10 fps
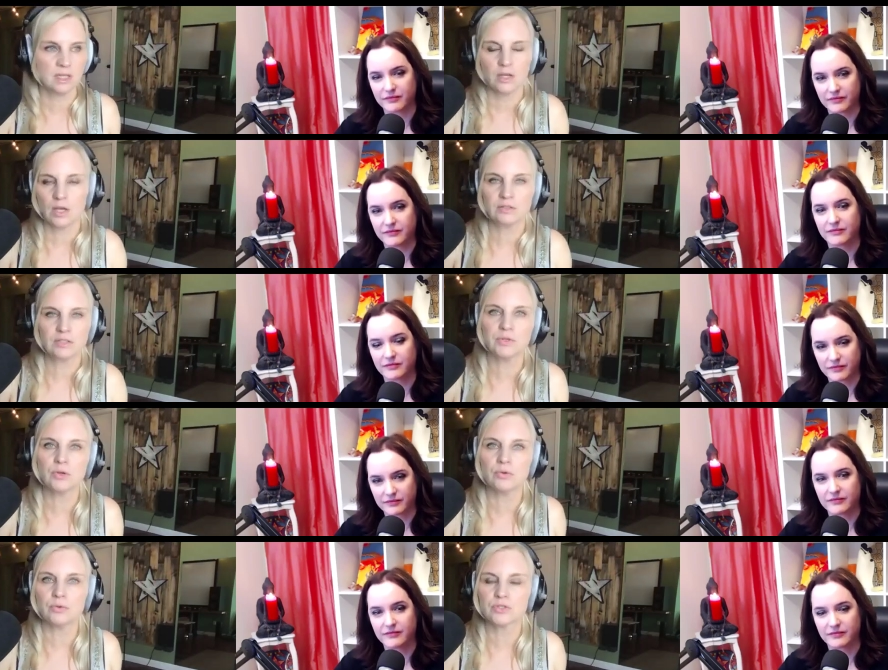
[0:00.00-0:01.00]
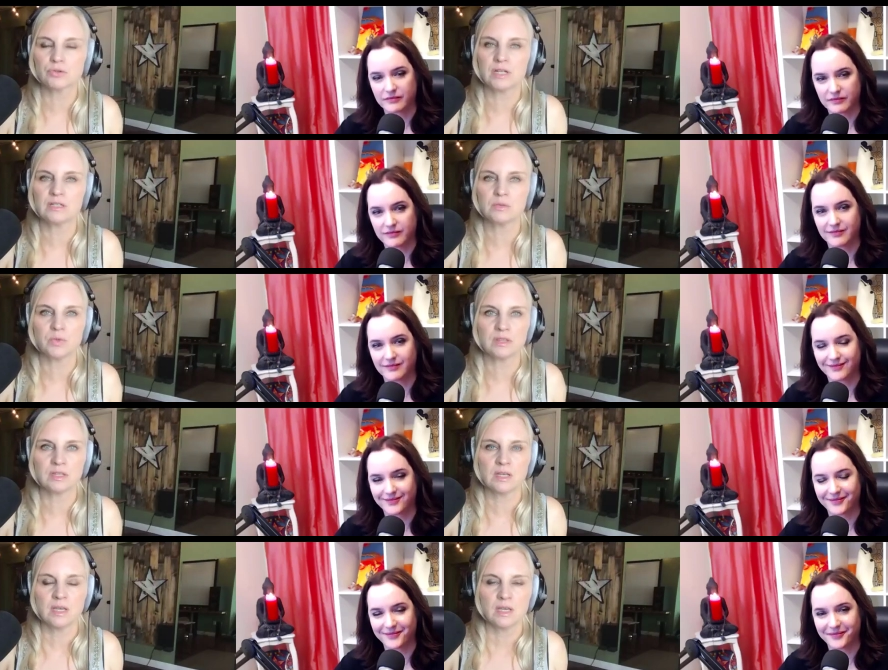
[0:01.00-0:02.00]
Speaker 1: don't even know who is credited with
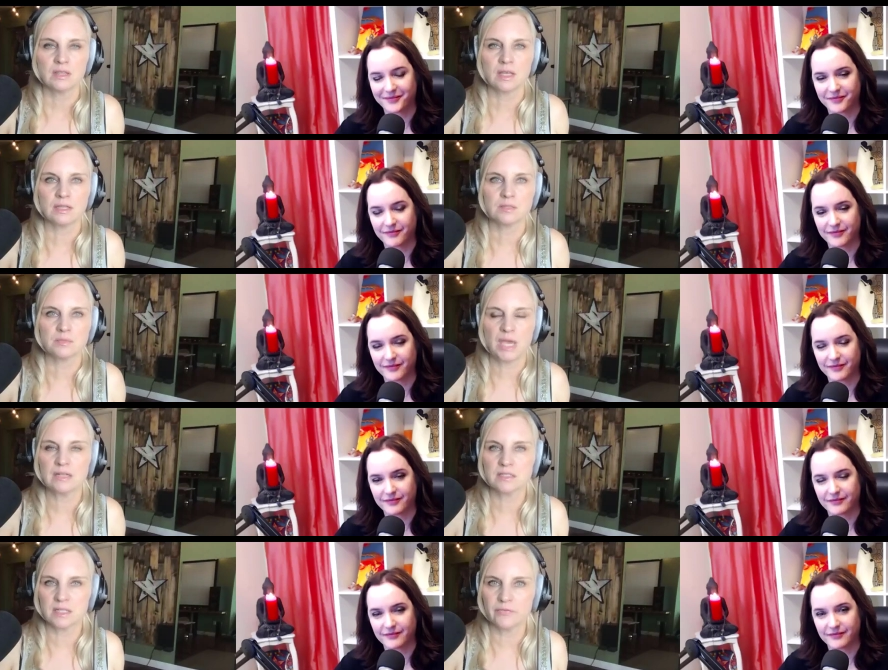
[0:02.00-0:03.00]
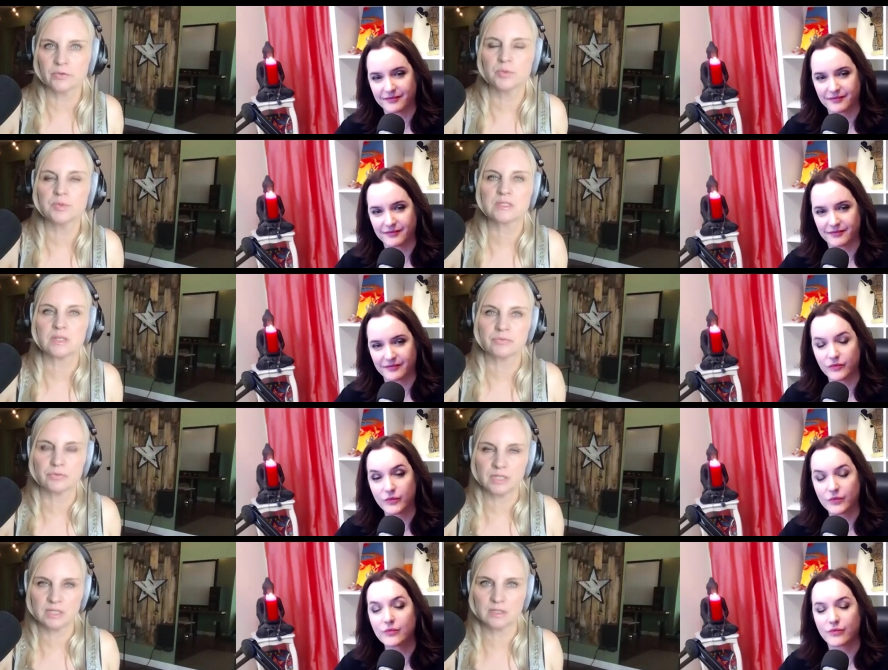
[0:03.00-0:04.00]
it, that pain is inevitable, but
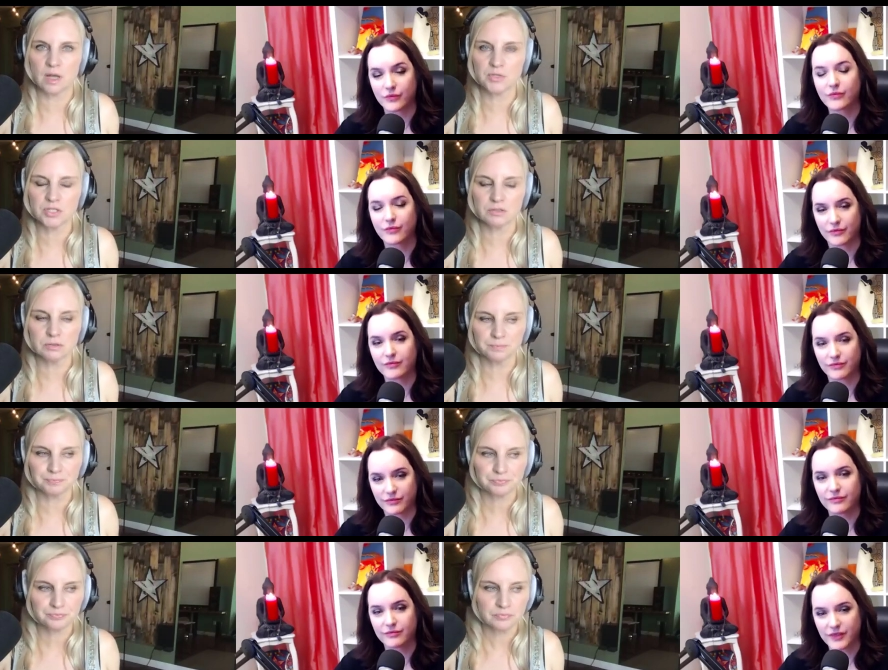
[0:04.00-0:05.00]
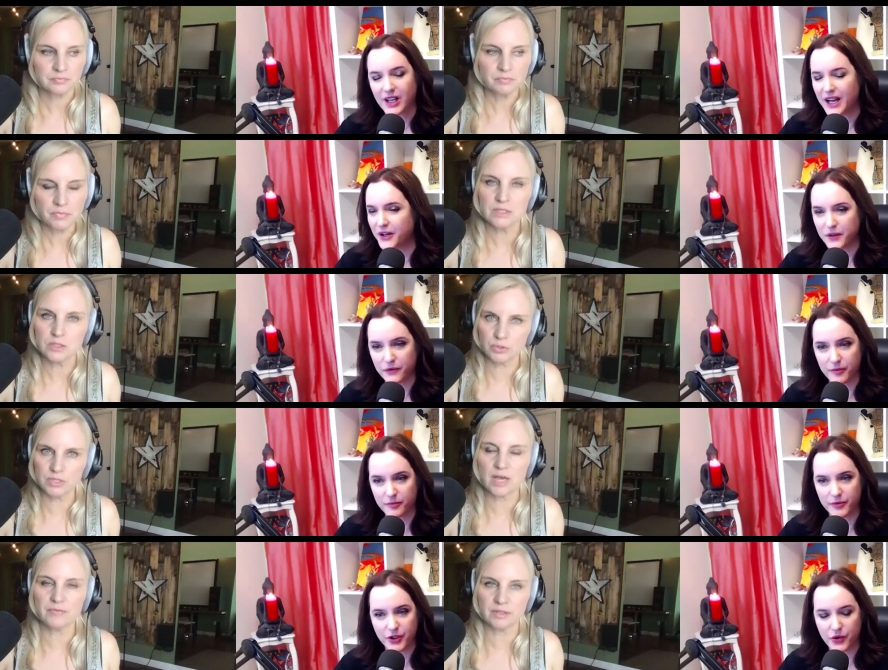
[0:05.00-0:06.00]
suffering is optional.
Speaker 2: I heard it
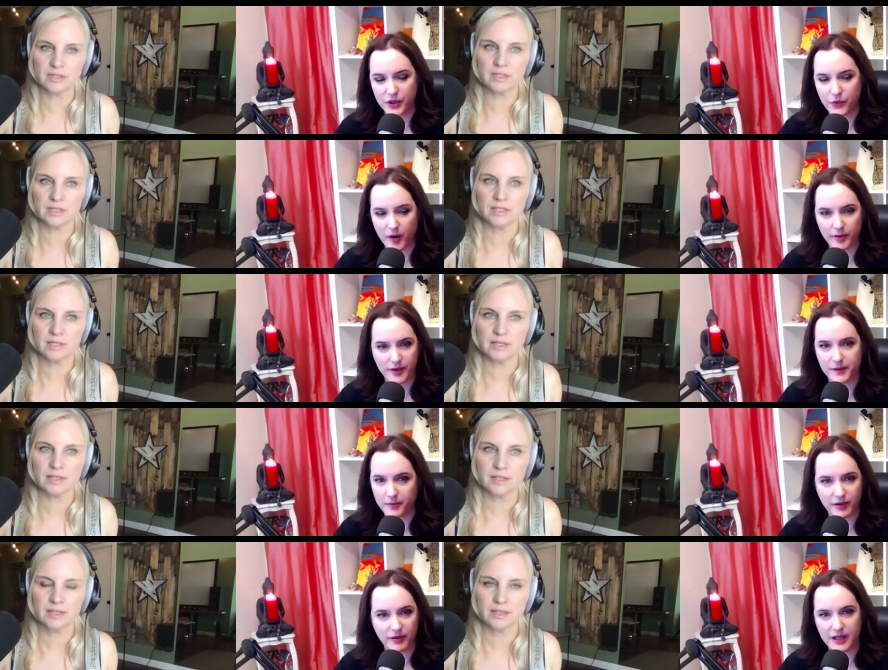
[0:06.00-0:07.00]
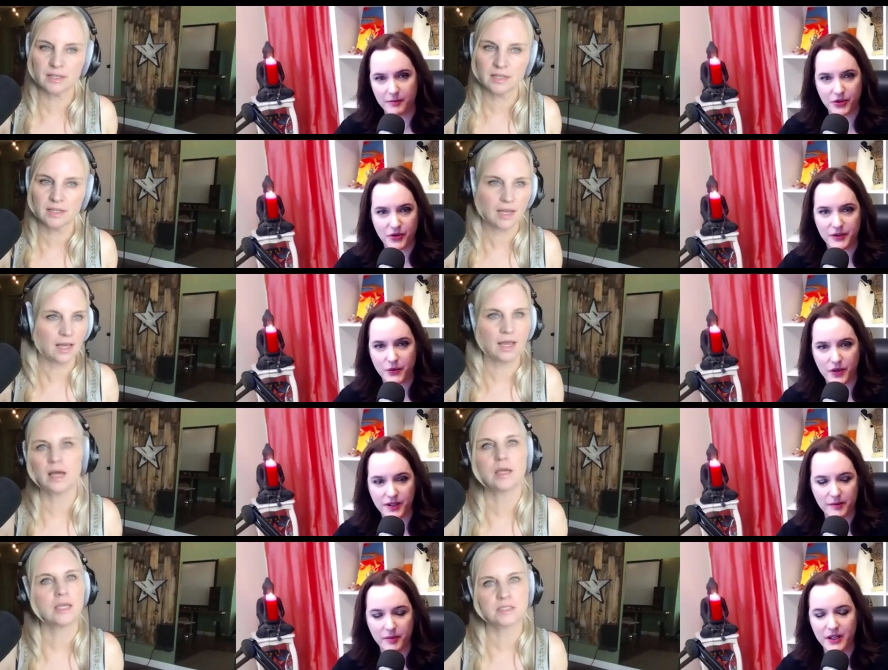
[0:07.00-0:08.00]
from Tony Robbins, but I'm sure he's
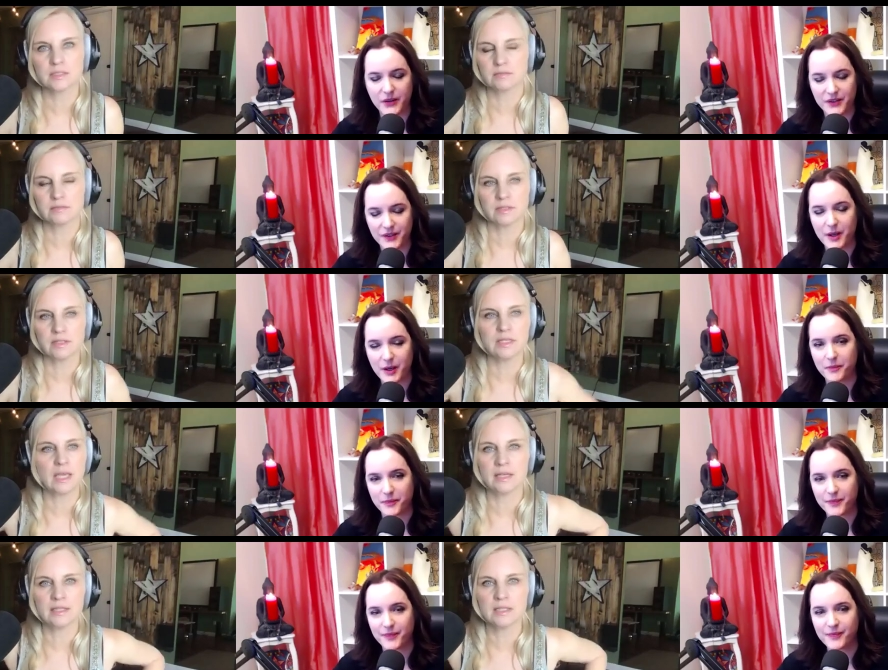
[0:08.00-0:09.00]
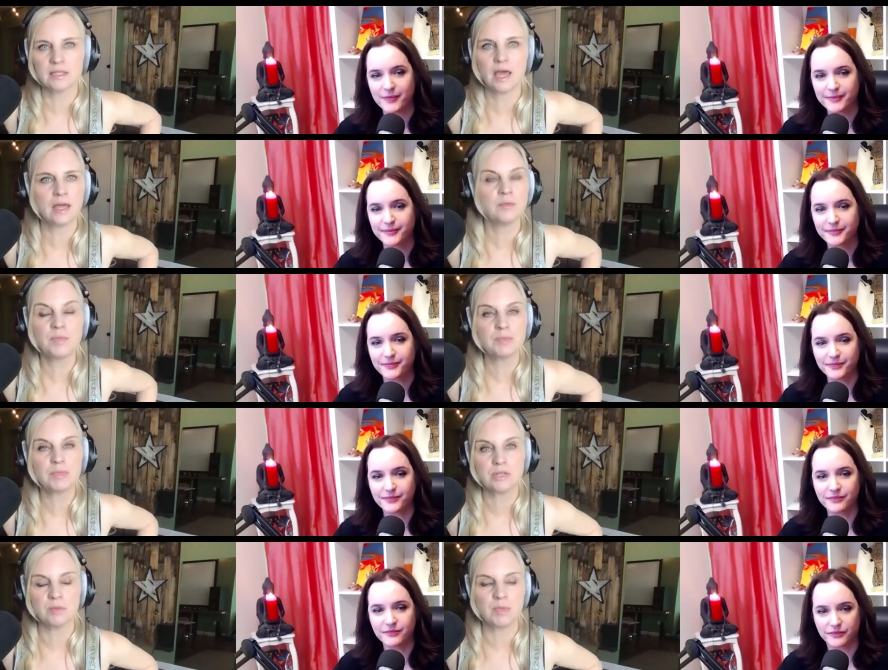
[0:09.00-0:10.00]
quoting
Speaker 1: somebody else. Yeah, yeah. It may
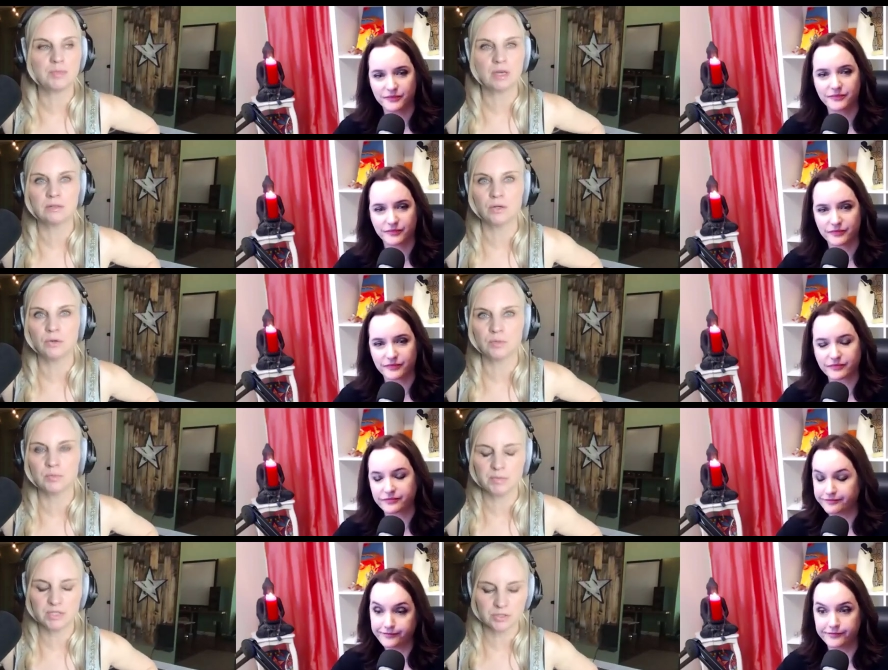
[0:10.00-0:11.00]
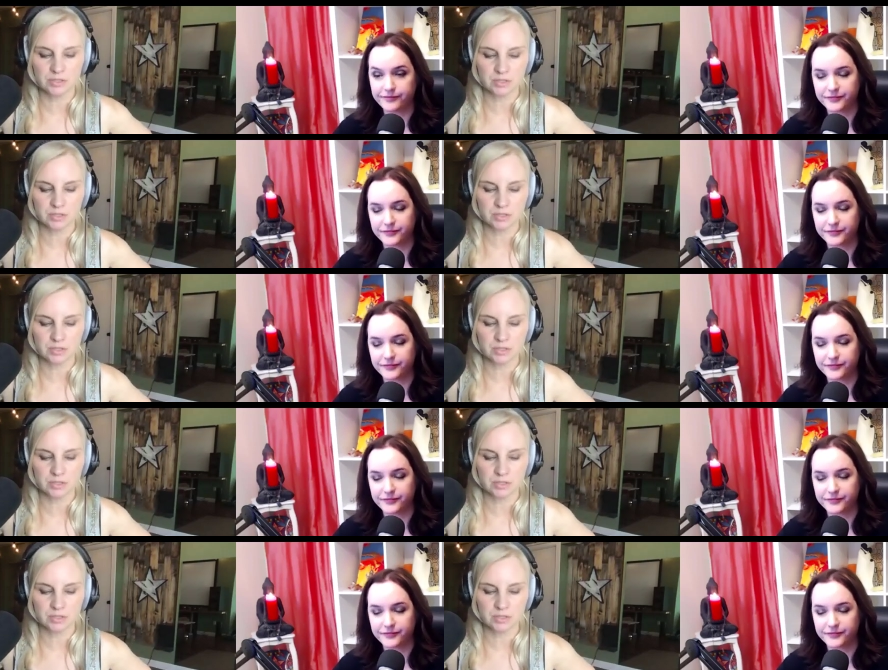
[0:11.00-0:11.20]
be unknown. It may be just